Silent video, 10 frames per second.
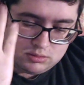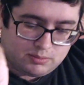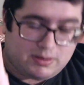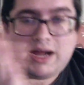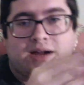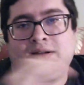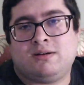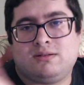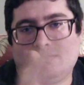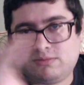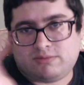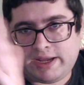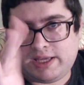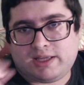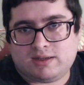my
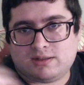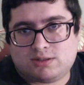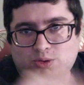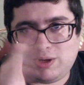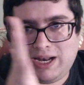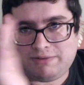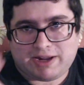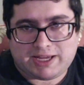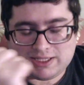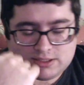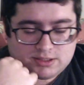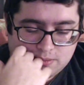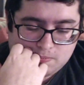ranking, storyline rankings.